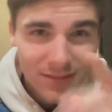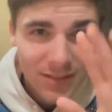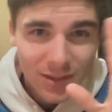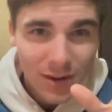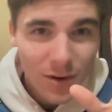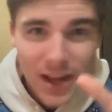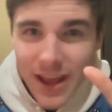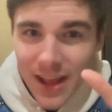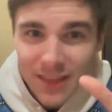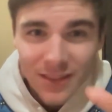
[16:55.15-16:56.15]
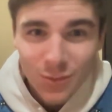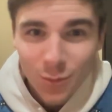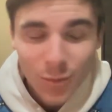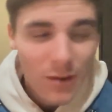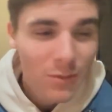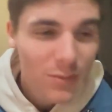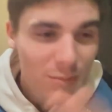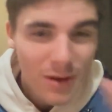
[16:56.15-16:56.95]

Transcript: So this will probably be